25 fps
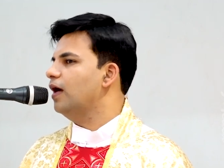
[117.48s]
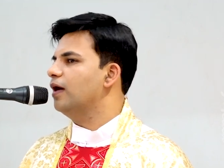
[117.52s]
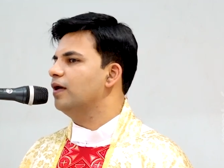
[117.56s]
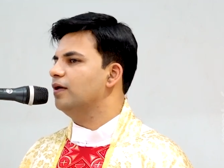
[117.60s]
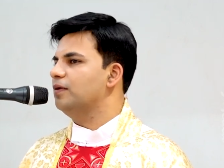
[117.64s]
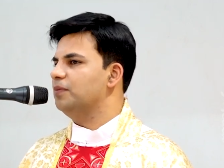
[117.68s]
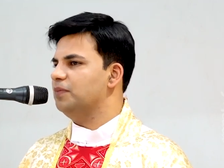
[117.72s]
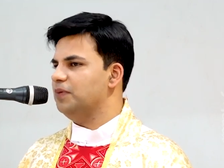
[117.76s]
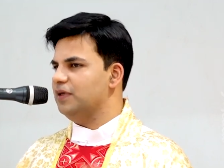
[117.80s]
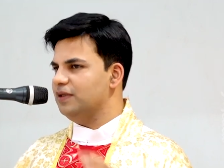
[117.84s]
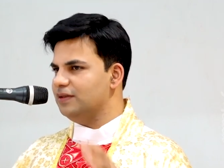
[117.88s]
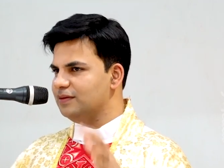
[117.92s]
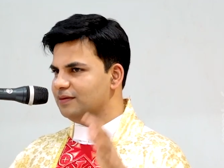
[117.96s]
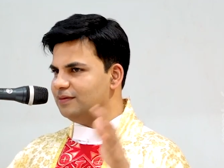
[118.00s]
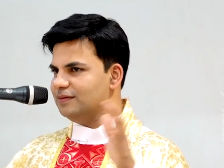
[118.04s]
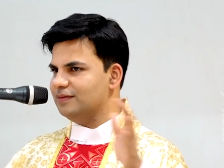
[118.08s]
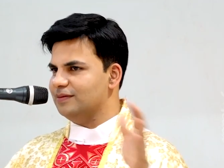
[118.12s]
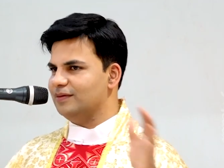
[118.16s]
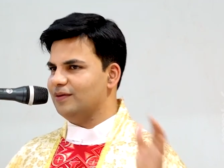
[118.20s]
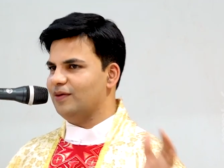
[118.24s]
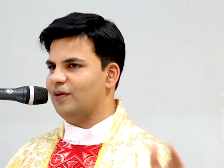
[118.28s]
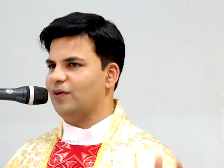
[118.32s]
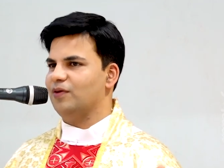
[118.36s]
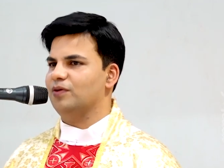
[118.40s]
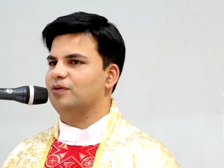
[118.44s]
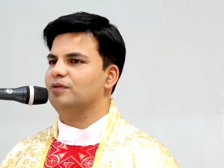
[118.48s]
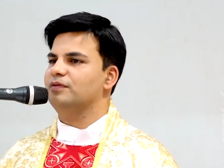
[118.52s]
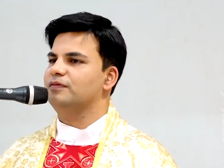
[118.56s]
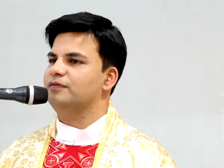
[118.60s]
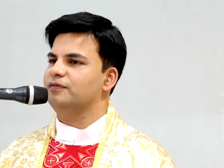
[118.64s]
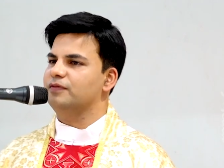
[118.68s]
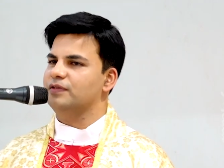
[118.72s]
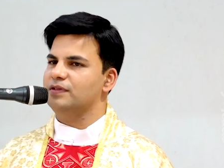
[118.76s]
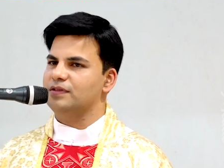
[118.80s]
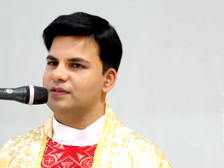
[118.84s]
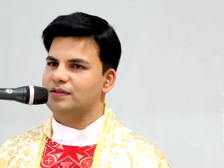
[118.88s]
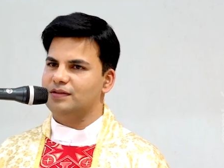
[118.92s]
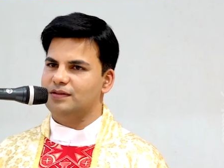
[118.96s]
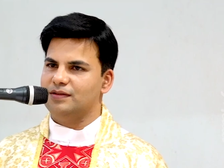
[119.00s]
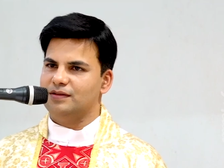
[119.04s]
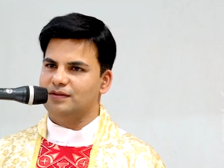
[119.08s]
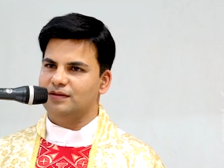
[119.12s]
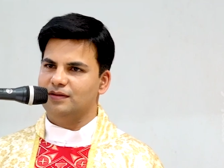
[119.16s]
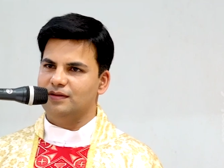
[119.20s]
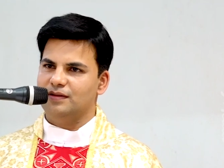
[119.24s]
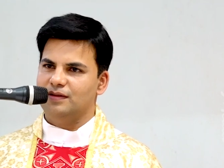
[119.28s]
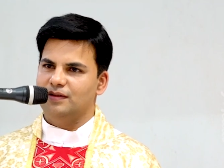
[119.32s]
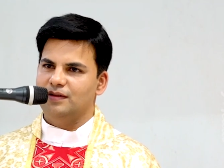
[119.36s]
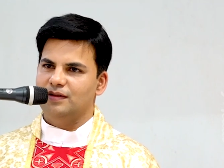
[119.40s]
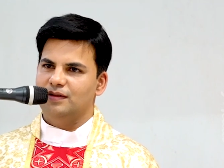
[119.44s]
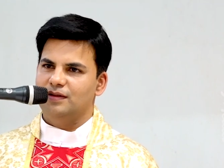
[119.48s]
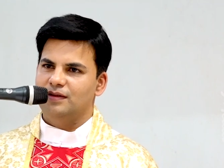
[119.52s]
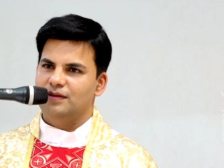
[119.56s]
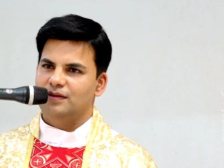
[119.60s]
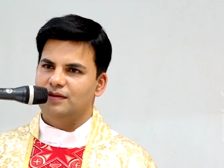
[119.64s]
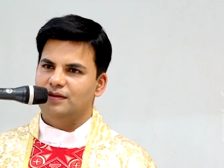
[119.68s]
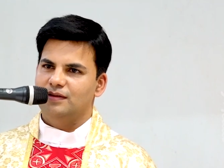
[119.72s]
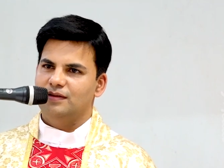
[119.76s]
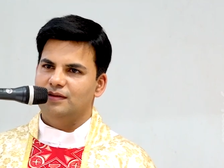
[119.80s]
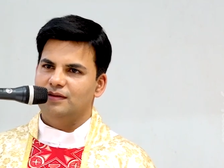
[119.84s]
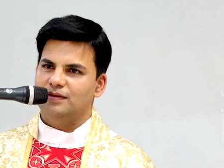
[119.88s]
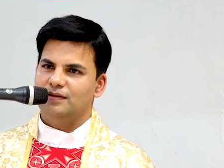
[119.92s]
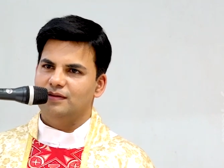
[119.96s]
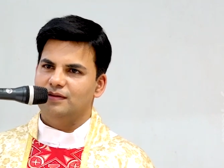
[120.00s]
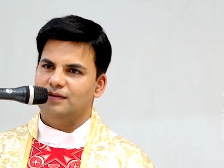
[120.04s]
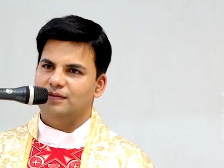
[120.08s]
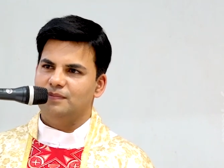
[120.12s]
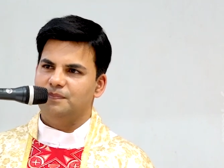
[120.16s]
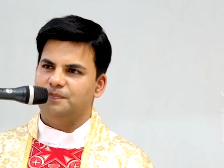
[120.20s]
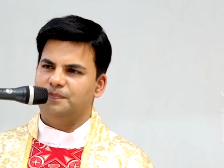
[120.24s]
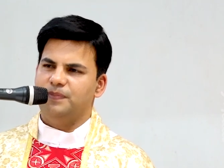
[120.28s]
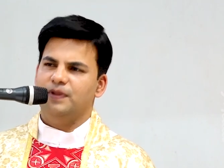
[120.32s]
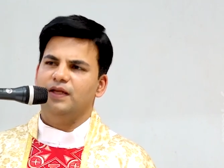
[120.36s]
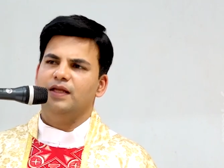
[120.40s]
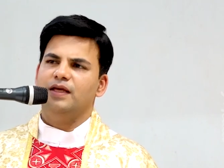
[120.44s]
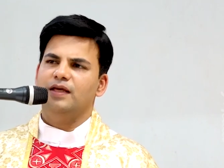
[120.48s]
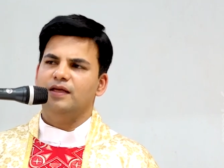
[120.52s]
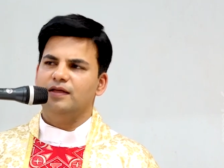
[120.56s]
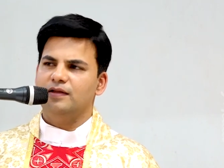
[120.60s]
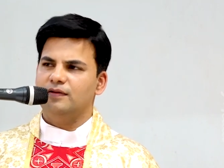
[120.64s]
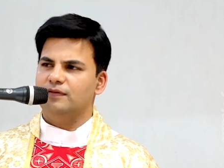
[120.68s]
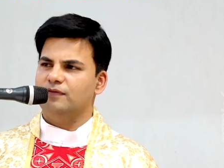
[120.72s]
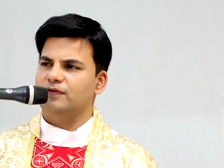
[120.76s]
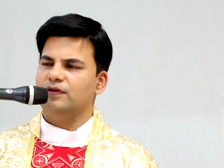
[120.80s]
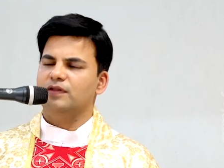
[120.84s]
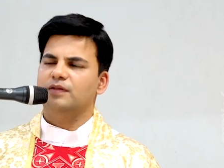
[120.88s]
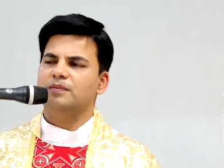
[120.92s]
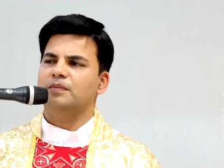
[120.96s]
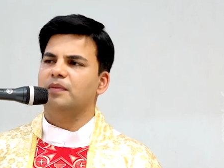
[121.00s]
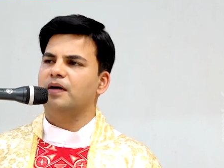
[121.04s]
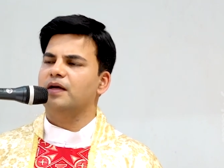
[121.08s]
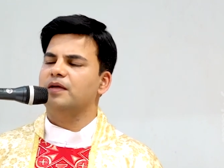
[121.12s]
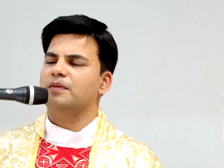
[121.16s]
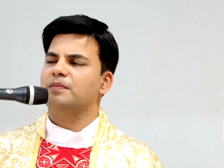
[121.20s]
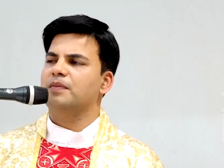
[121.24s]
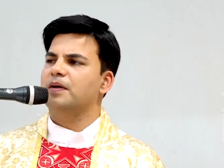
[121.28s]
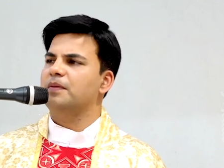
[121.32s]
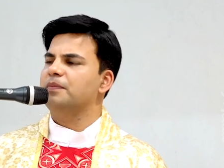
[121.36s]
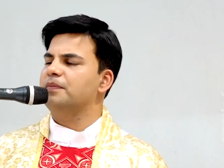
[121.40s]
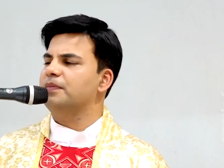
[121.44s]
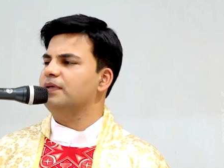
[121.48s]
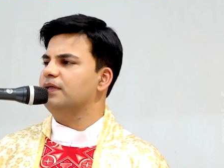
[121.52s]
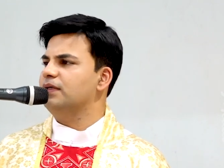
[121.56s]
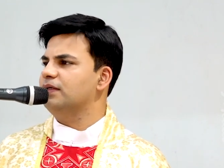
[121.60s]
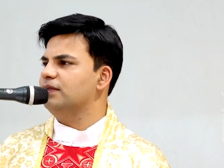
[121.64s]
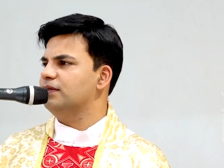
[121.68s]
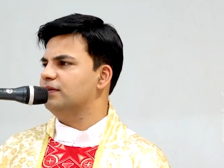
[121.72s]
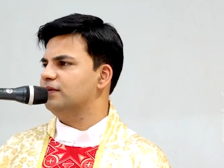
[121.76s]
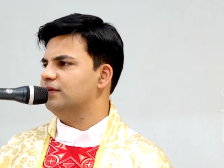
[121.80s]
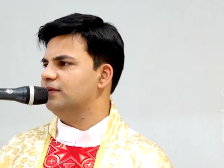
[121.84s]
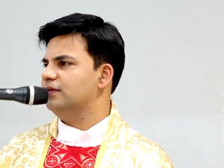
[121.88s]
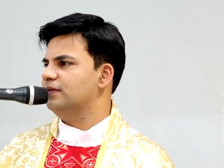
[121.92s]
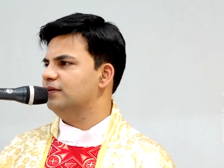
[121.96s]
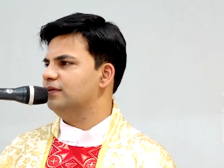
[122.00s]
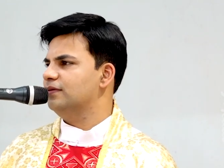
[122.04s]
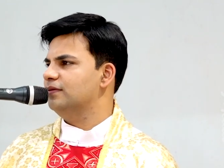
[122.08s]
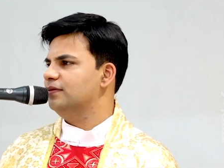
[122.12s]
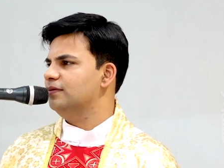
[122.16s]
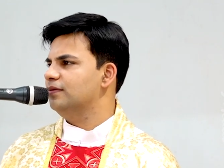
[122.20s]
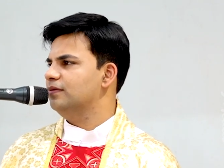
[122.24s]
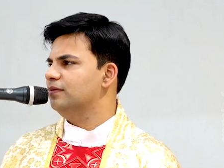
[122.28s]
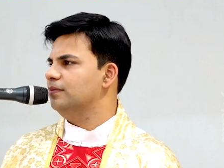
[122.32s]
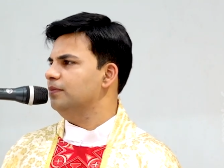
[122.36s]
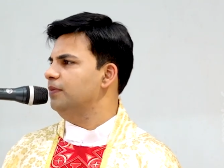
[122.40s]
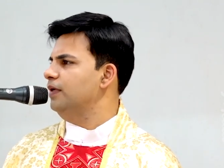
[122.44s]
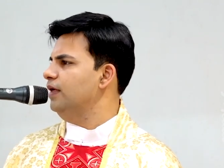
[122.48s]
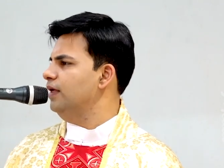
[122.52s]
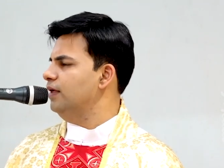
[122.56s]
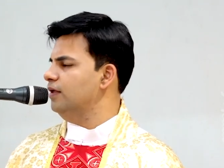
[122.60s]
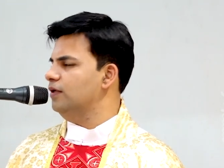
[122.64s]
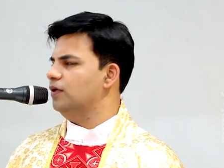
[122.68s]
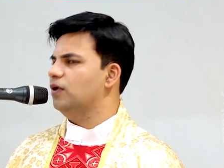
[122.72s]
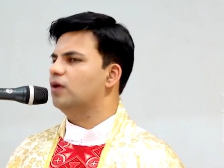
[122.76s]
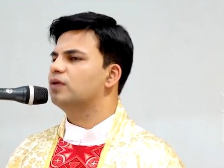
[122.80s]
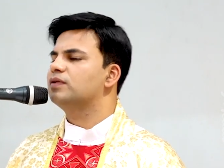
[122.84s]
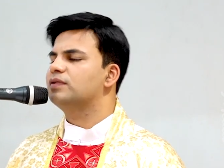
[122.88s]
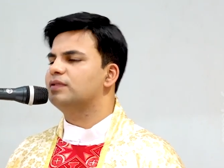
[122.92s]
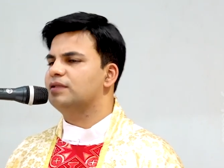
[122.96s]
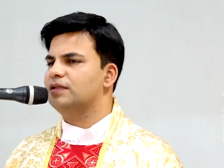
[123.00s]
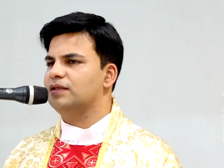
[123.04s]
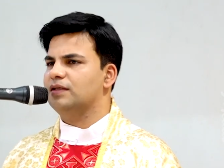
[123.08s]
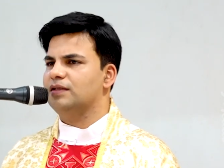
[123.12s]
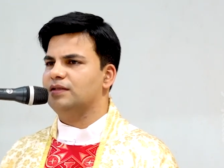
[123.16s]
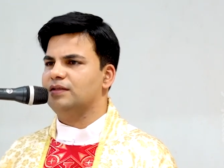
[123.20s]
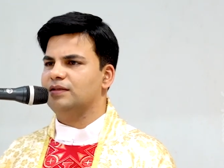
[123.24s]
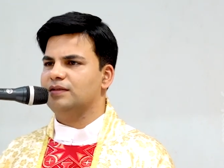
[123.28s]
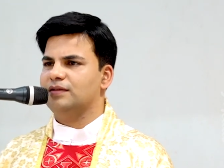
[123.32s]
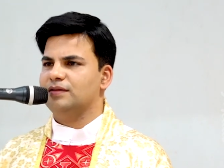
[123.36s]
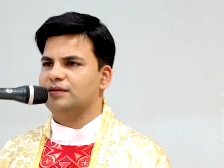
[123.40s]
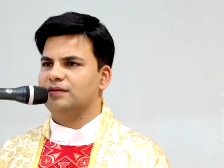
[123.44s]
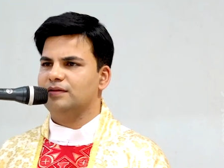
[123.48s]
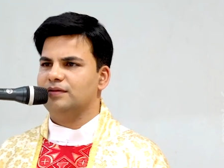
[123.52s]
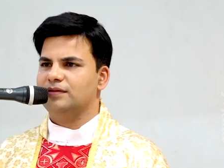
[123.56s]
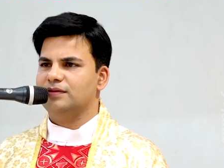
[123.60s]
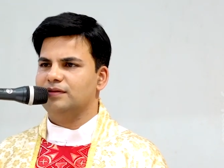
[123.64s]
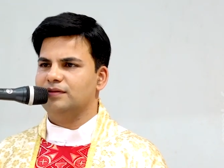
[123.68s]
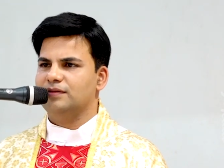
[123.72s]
I mean all of us. Playing with my mummy, being naughty,